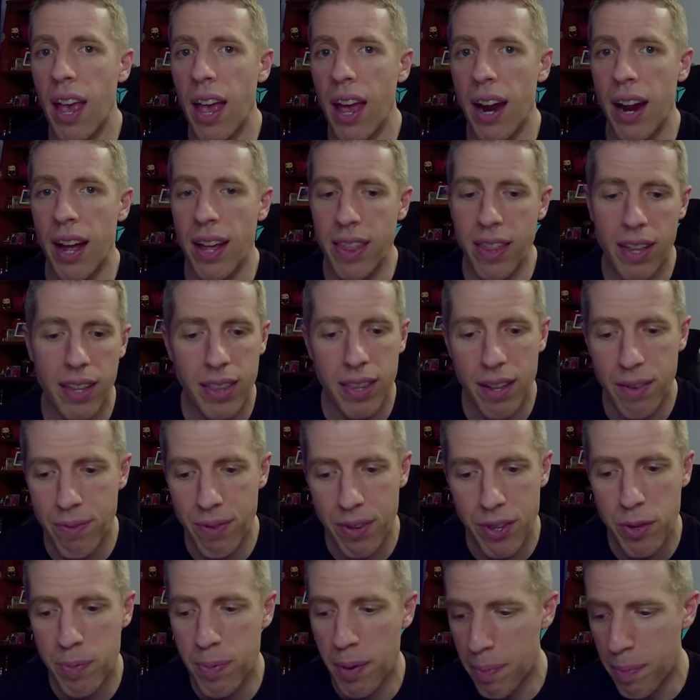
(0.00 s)
And I think that
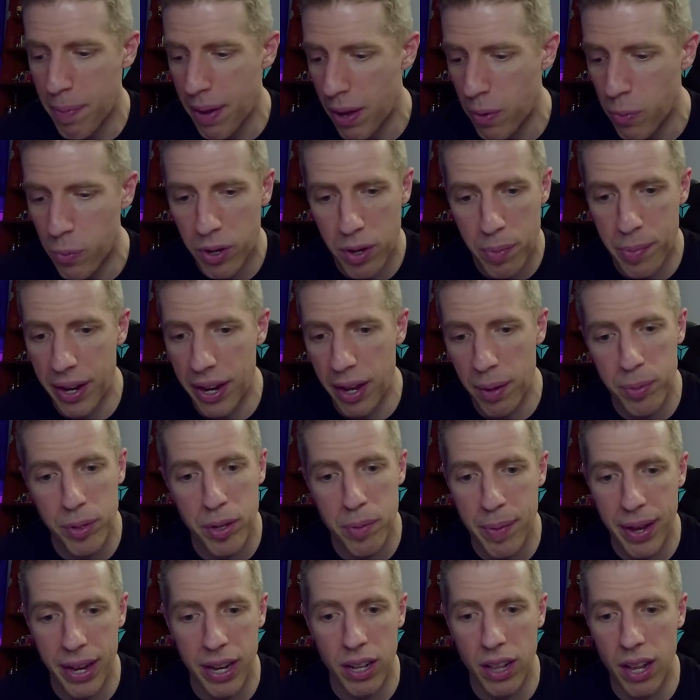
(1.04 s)
Vince McMahon would have been able
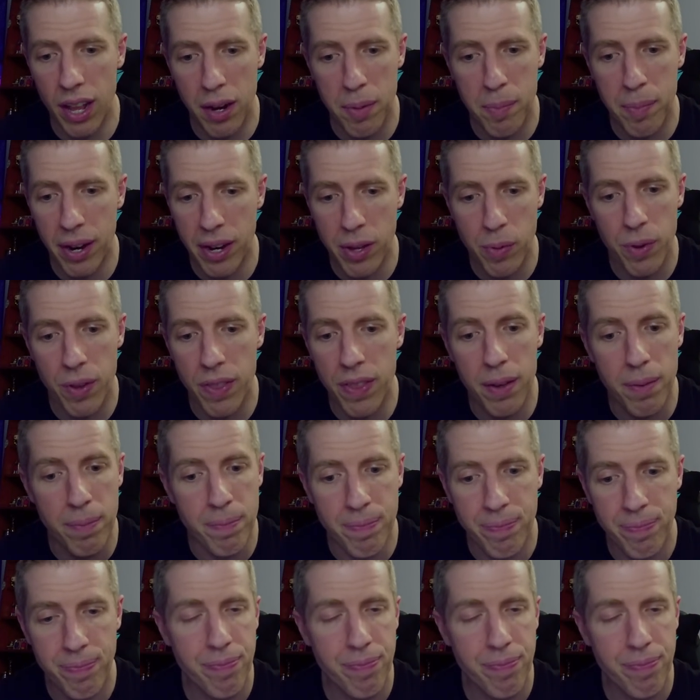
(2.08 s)
to make a lot of money with him.